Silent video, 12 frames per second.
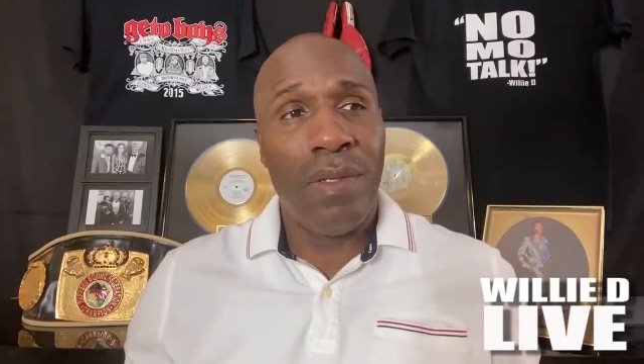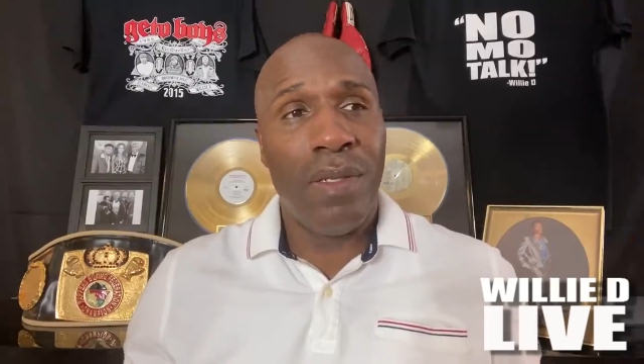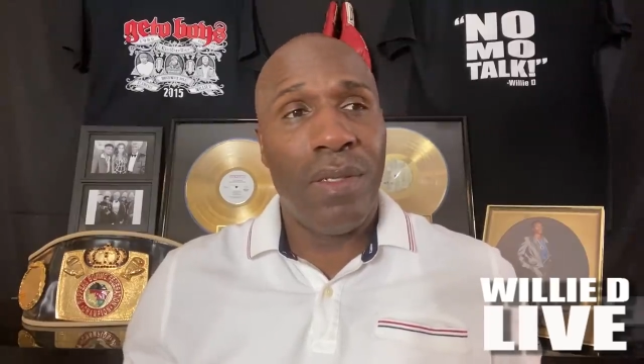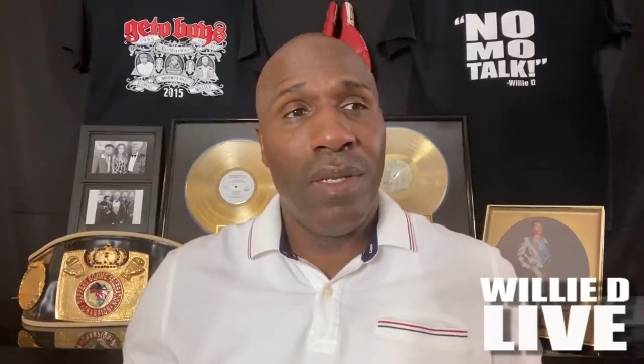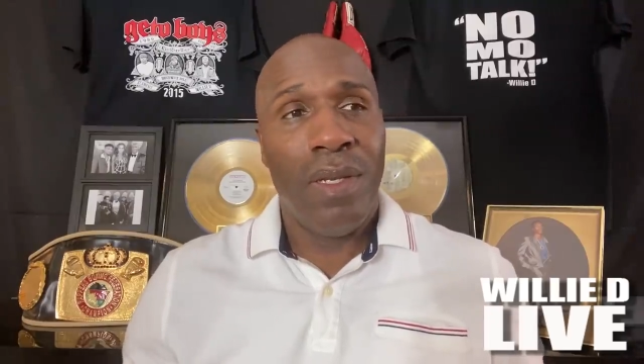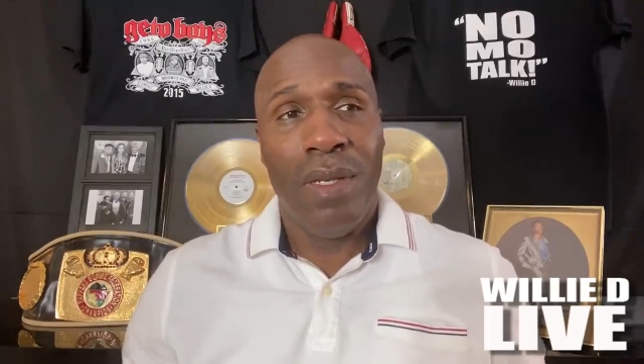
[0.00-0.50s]

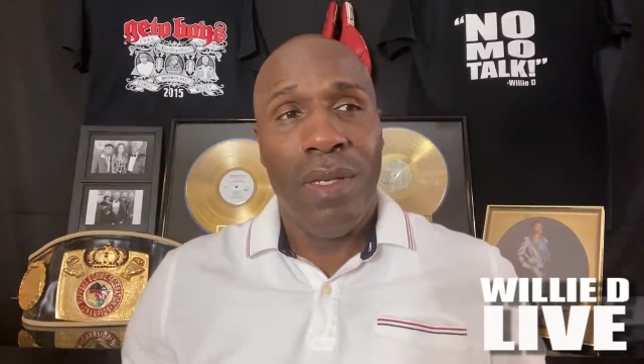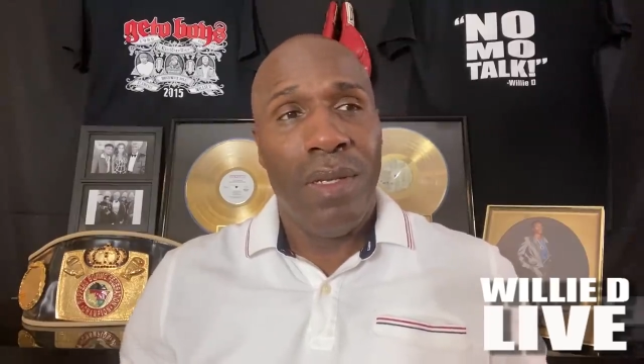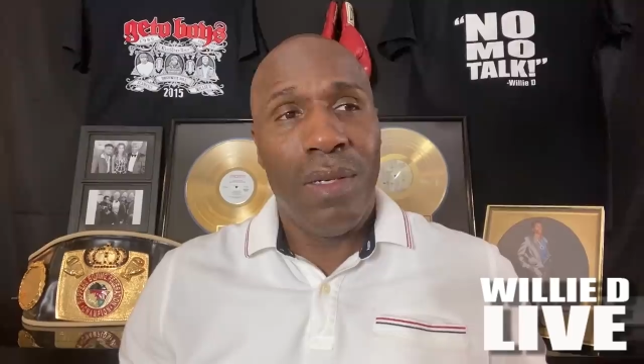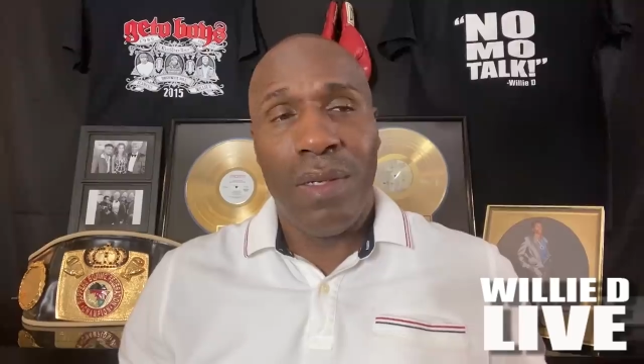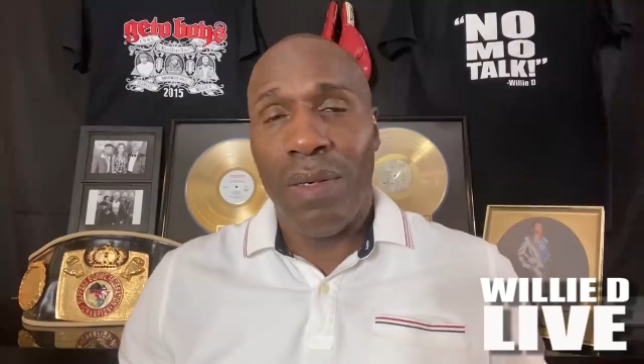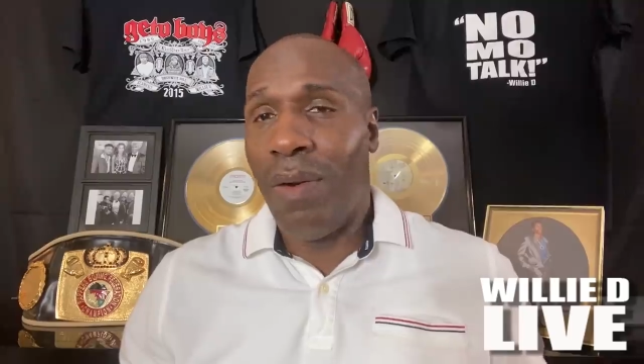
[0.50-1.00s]
Just
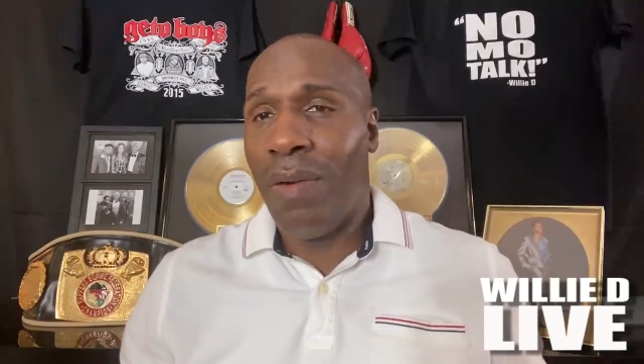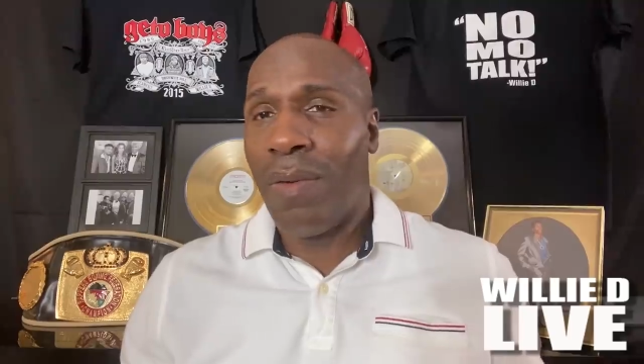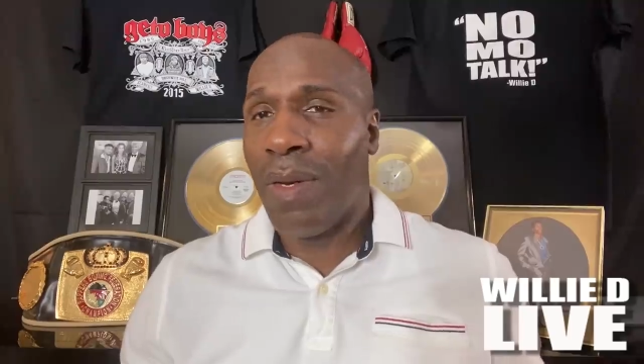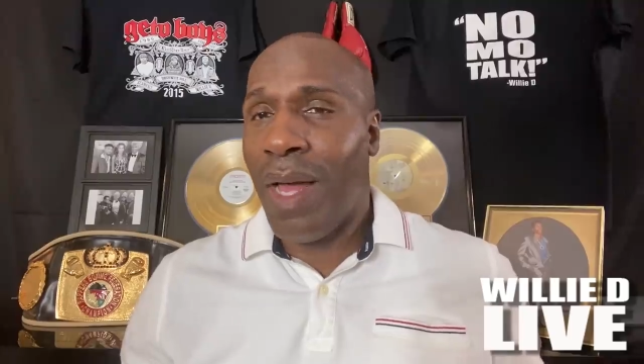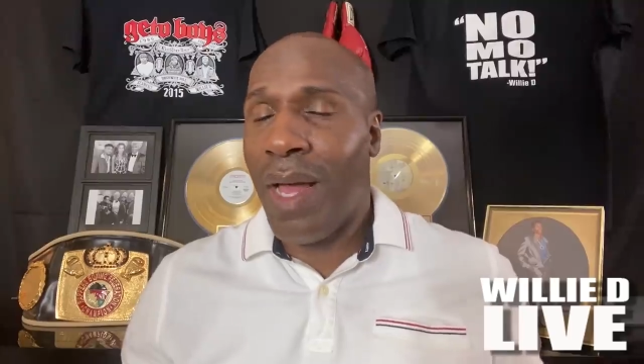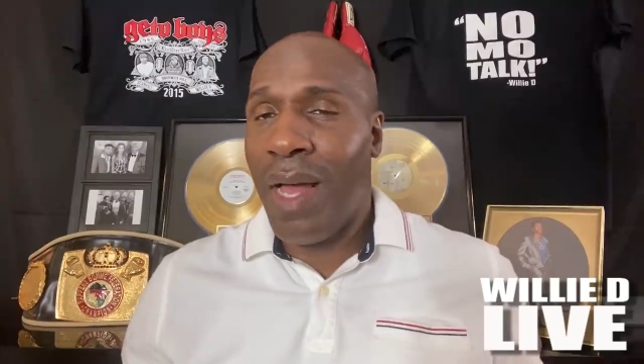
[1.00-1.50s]
go
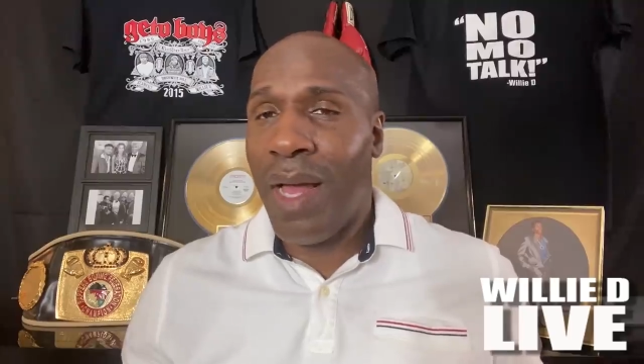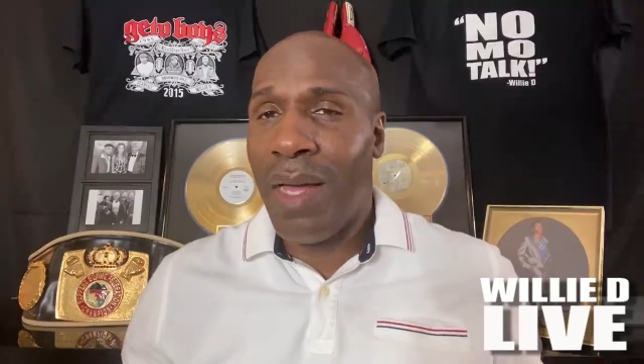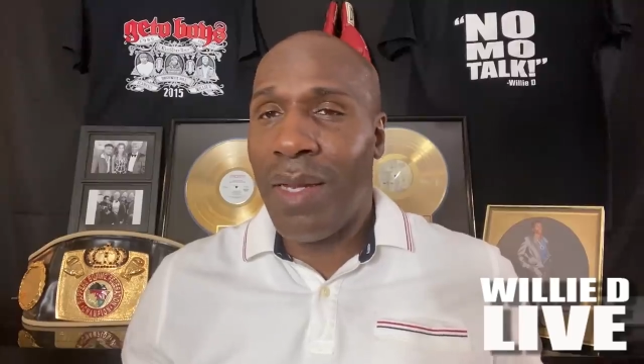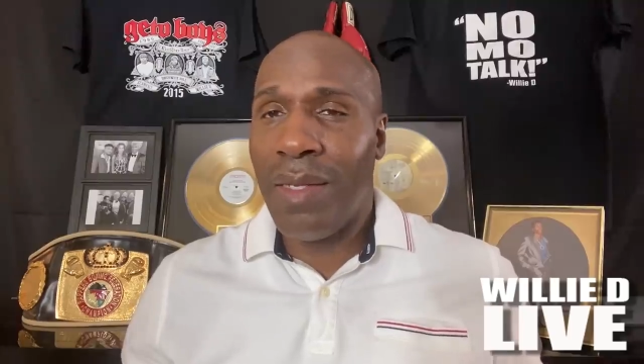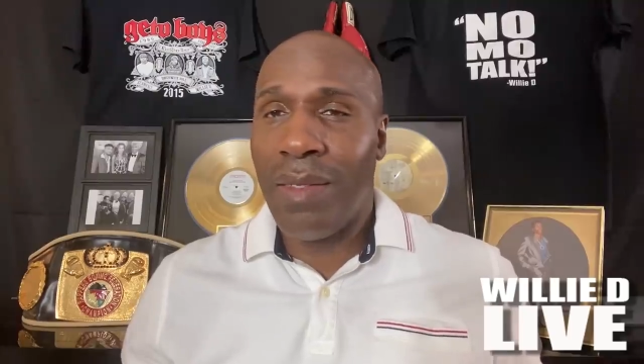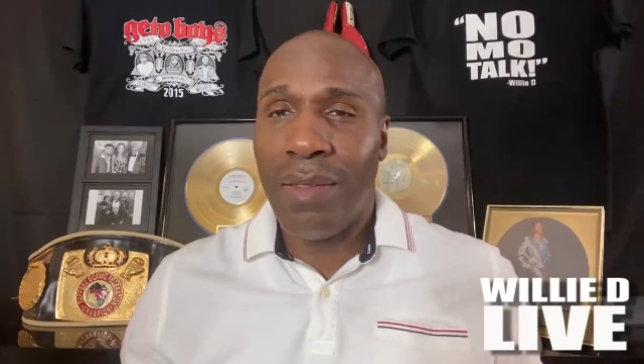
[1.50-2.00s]
online
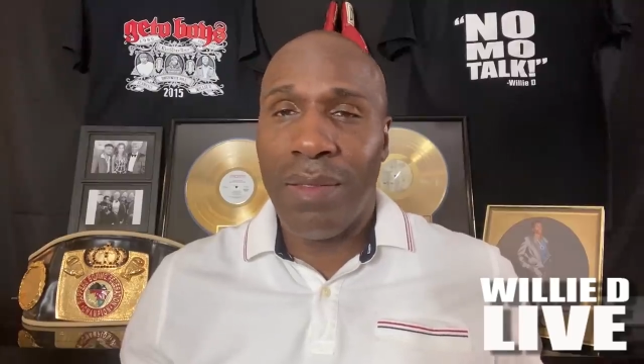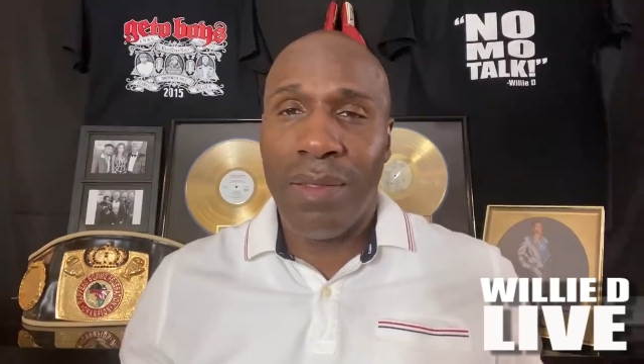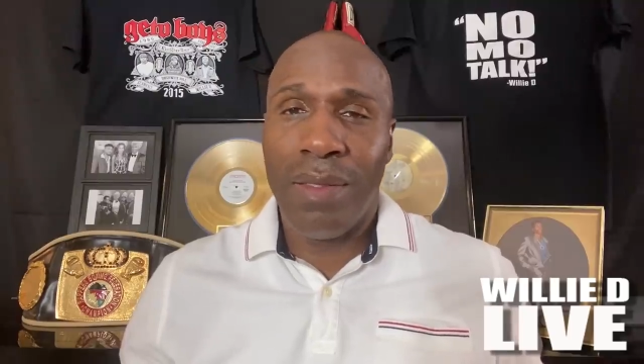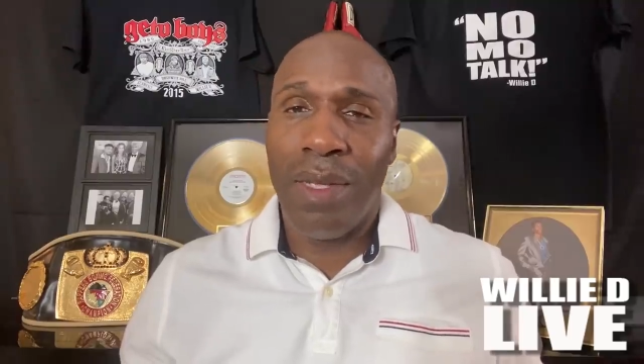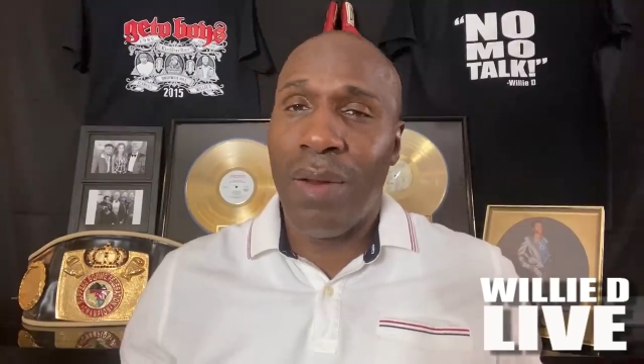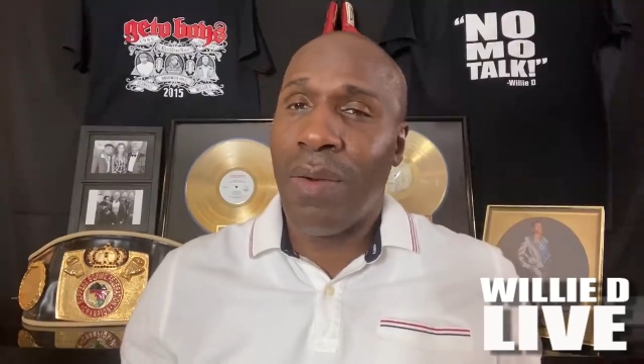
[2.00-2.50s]
and
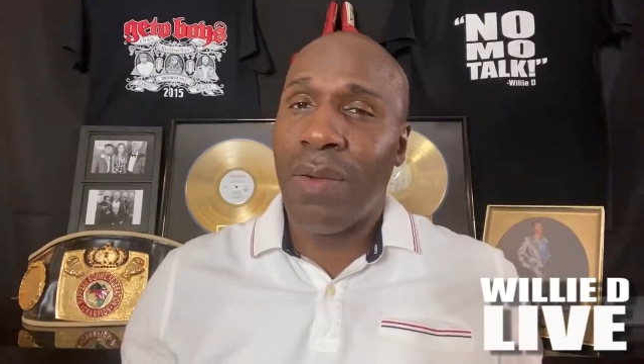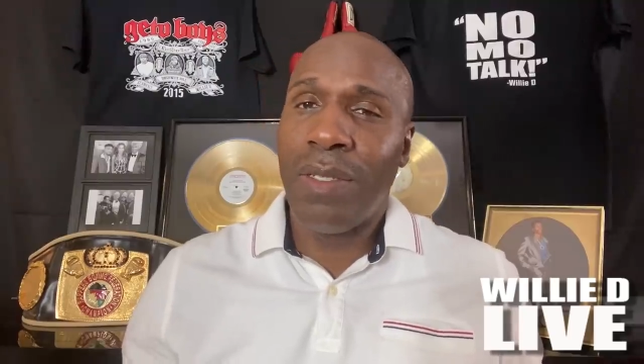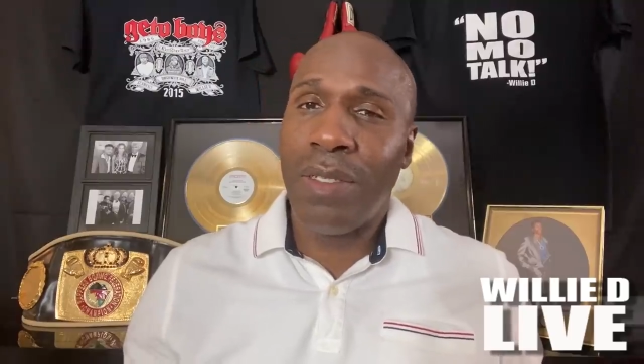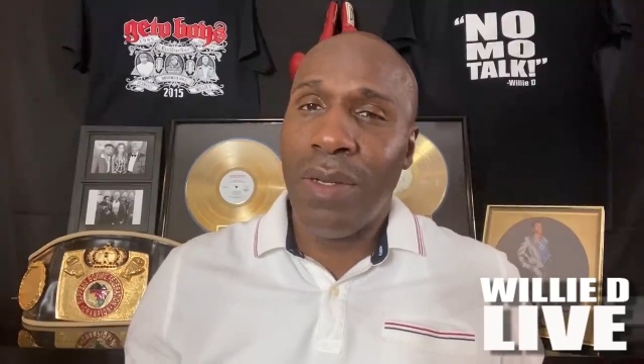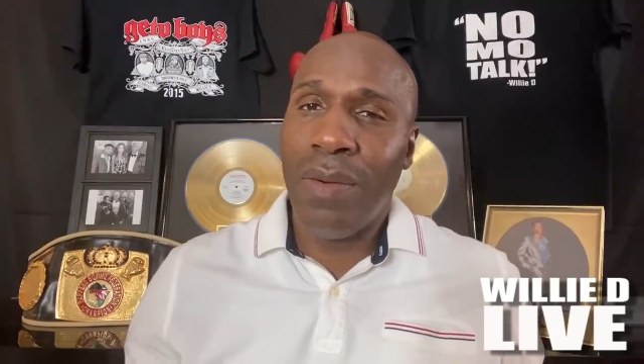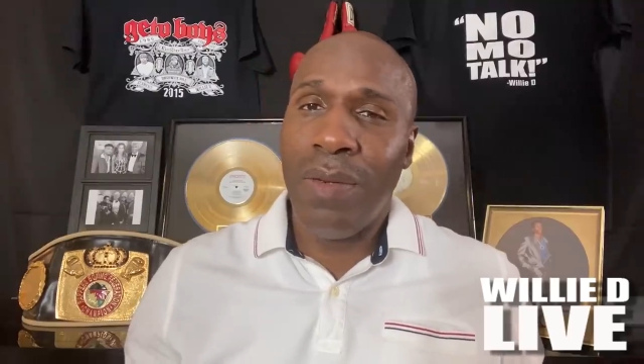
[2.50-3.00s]
get on a
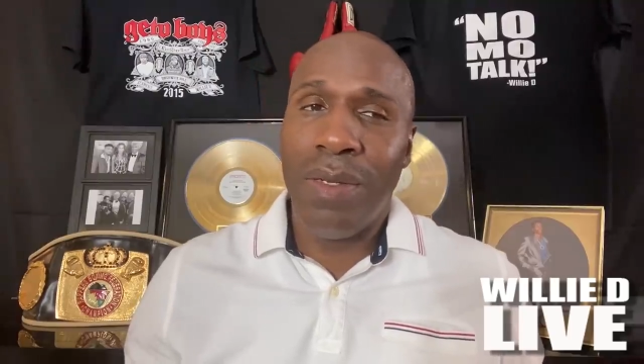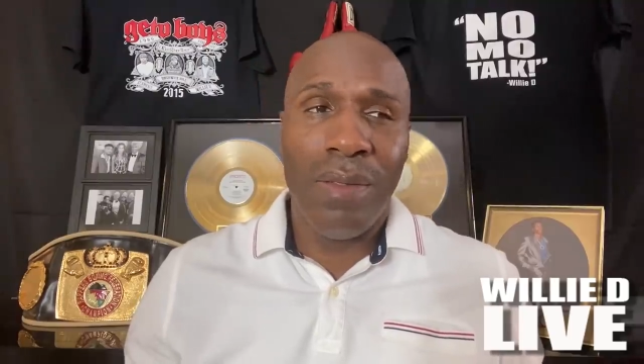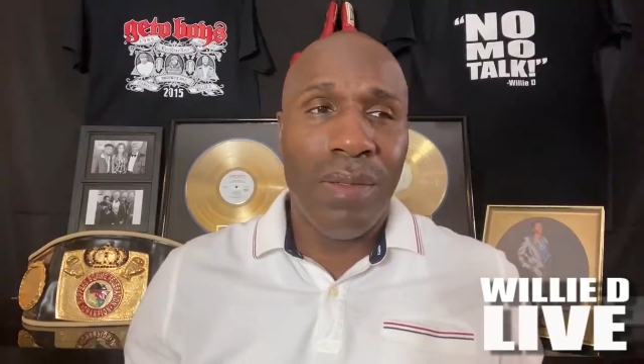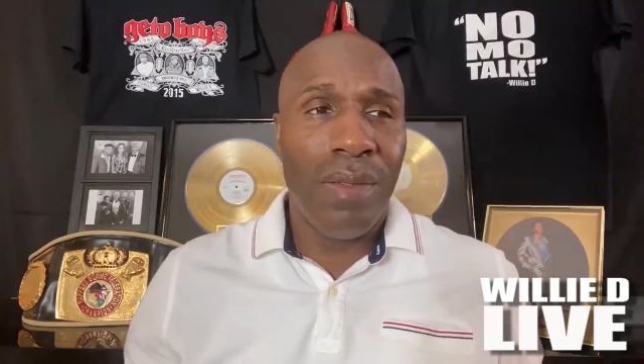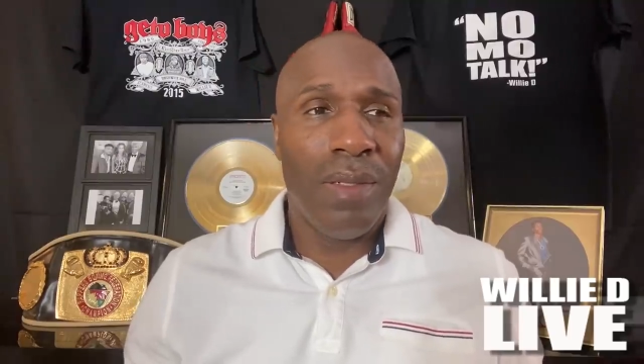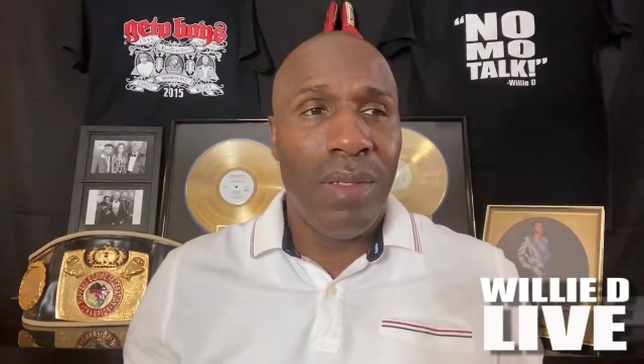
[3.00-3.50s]
show and